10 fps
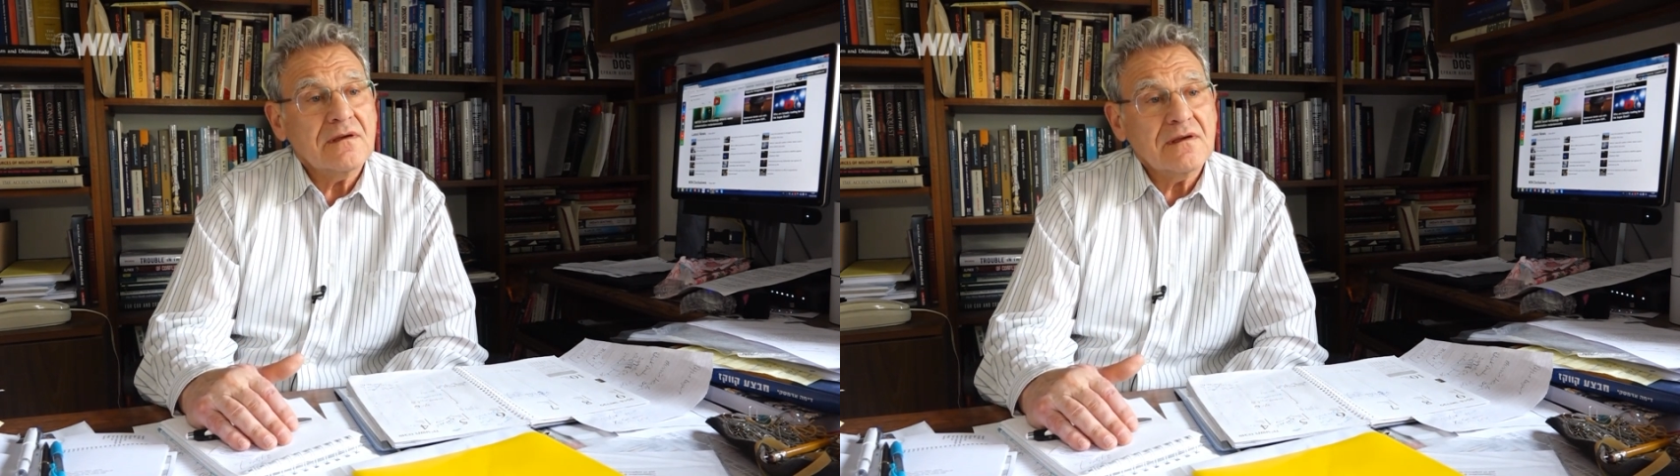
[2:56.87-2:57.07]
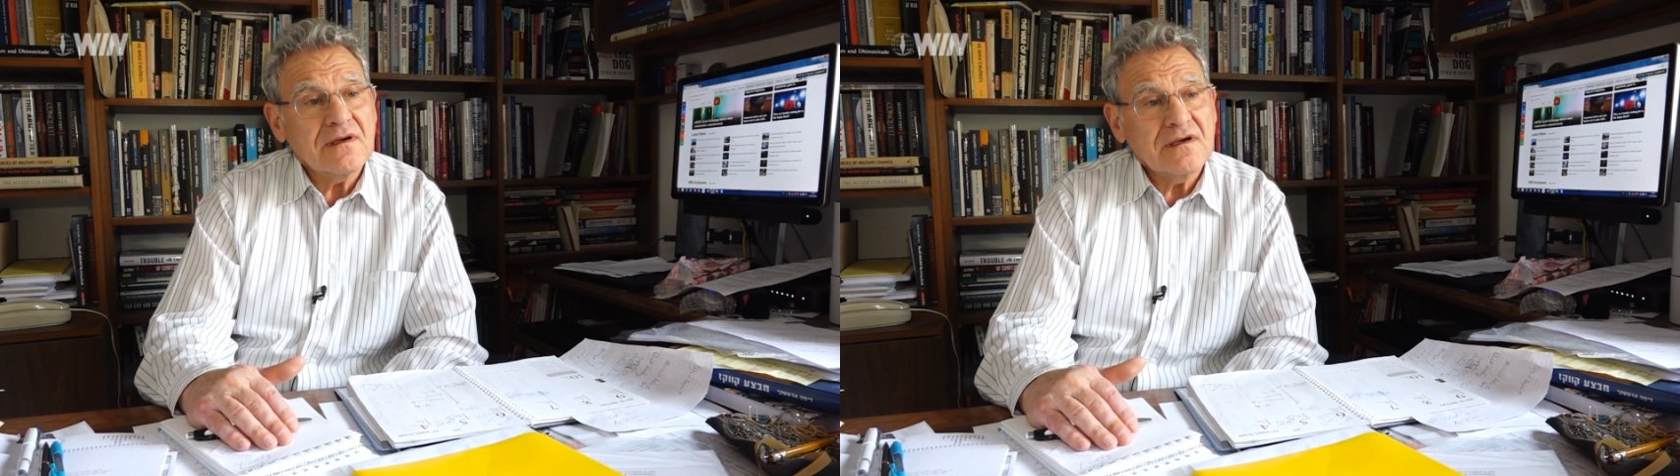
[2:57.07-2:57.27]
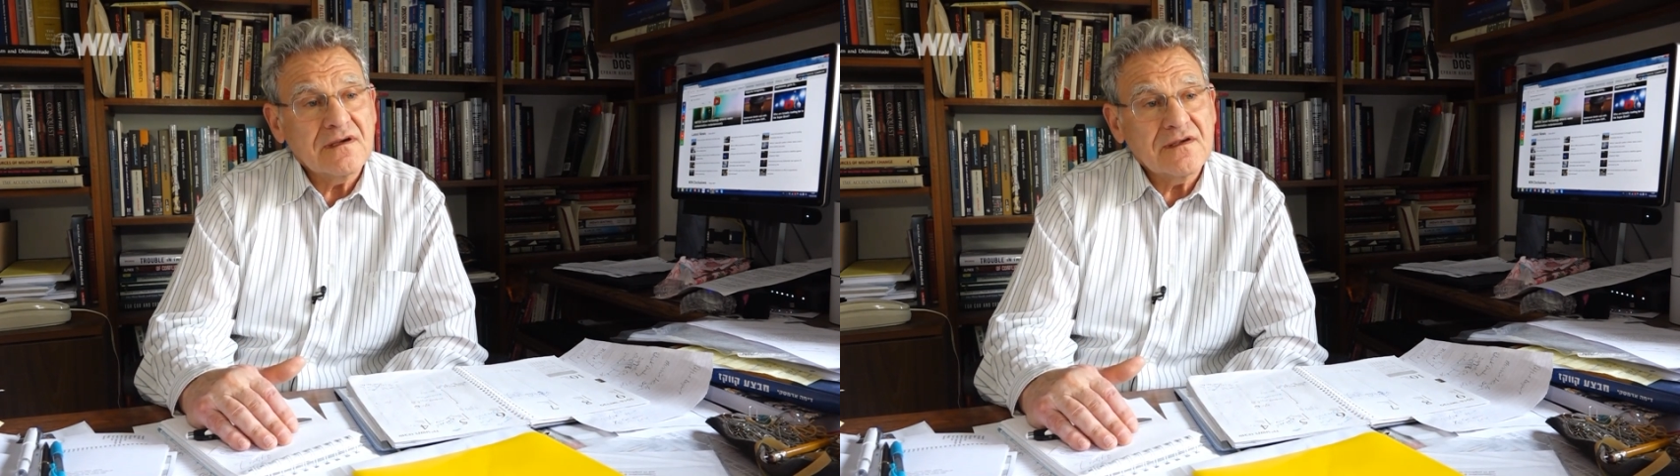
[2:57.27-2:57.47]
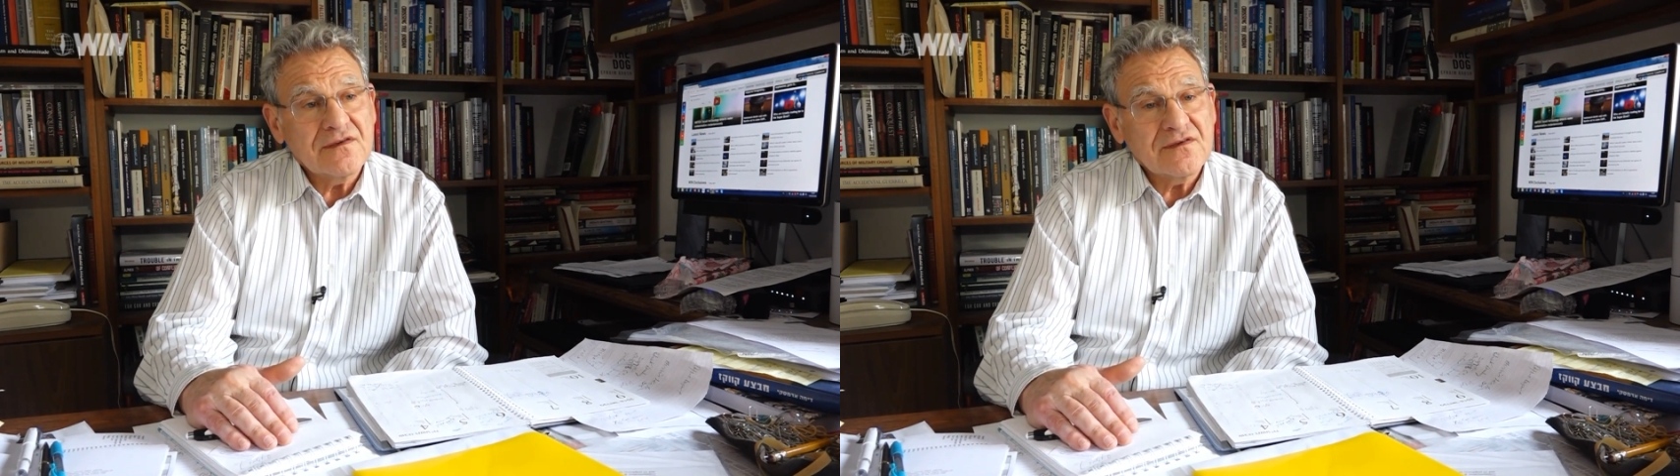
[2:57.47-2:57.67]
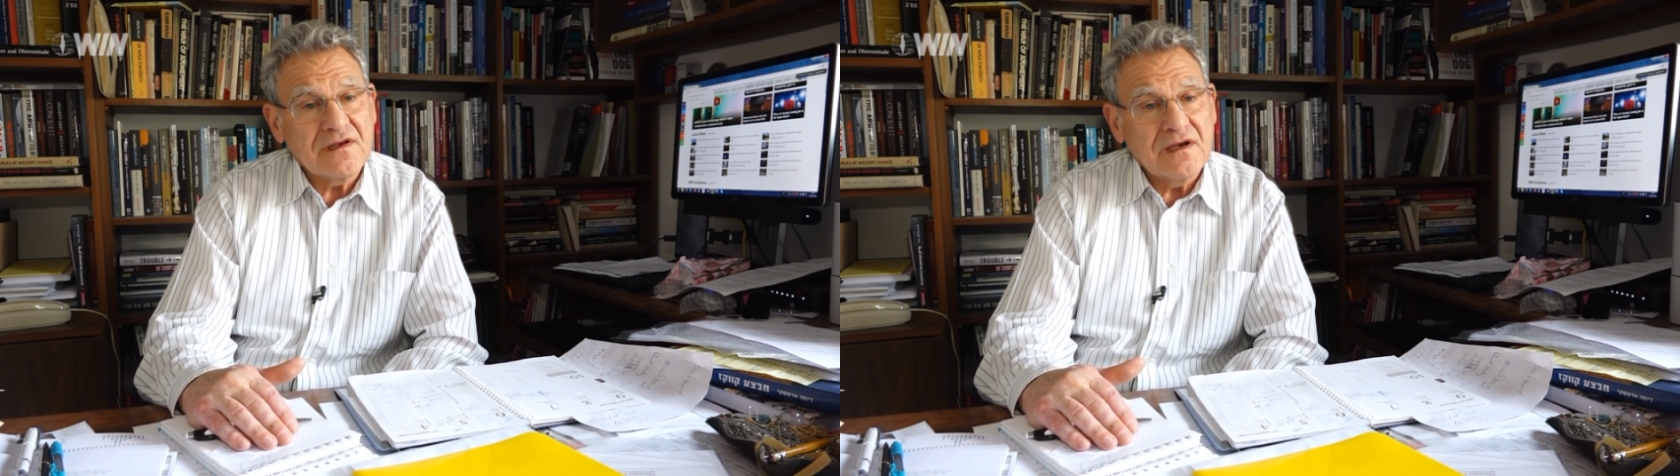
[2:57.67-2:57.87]

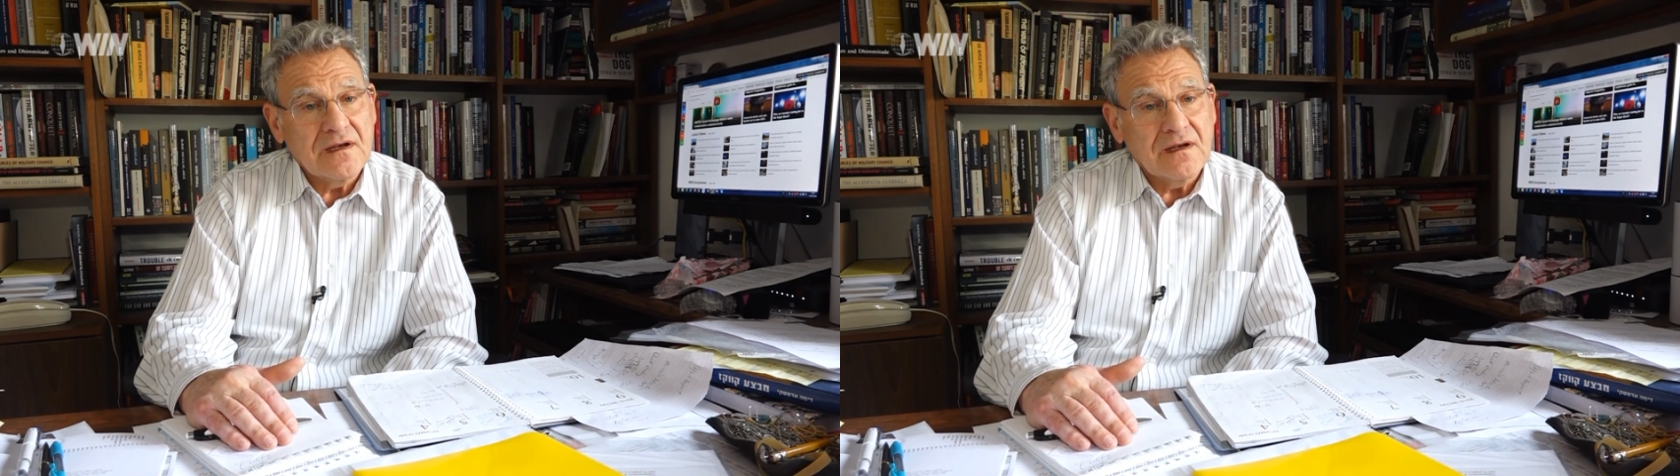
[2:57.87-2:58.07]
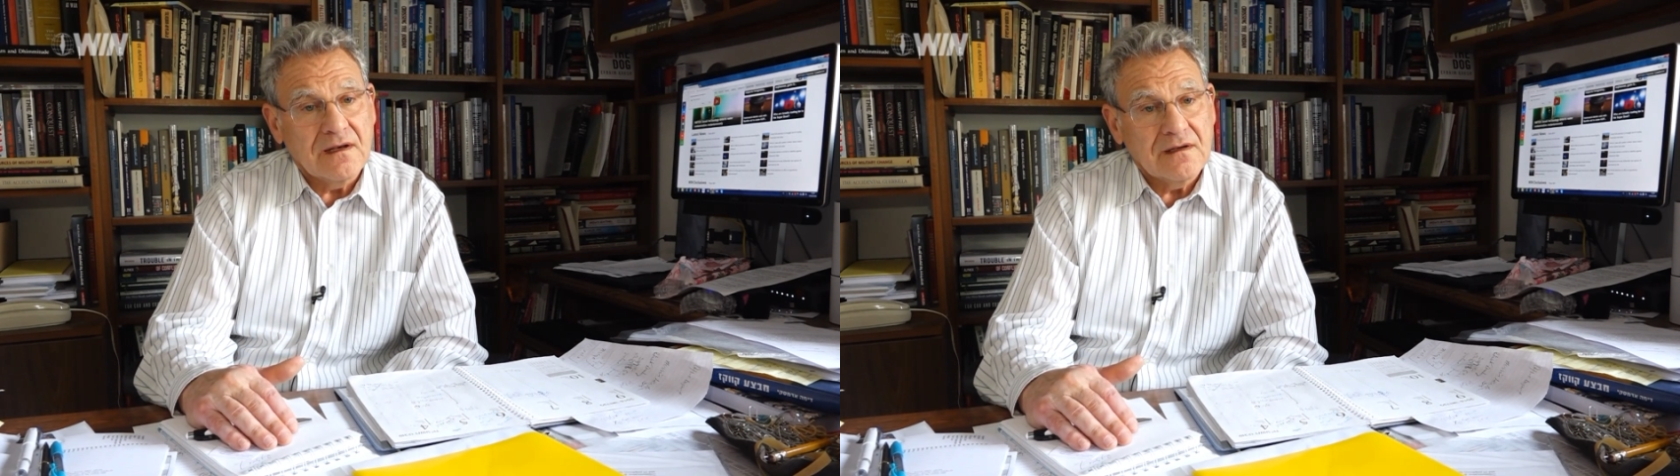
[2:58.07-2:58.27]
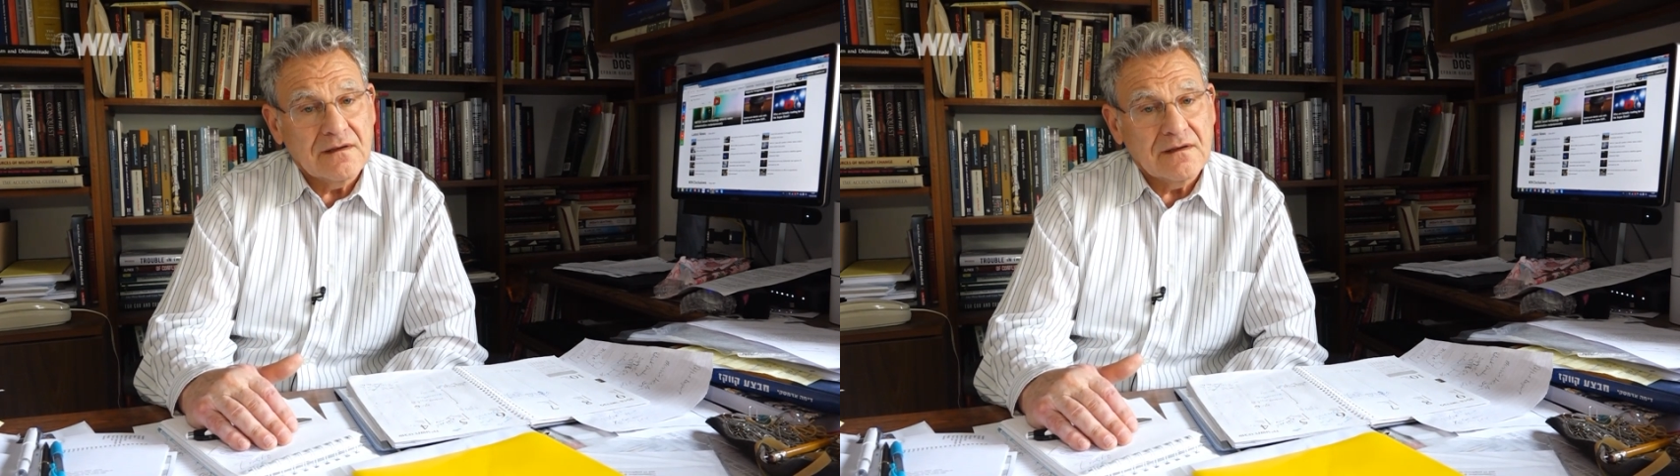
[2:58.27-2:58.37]
the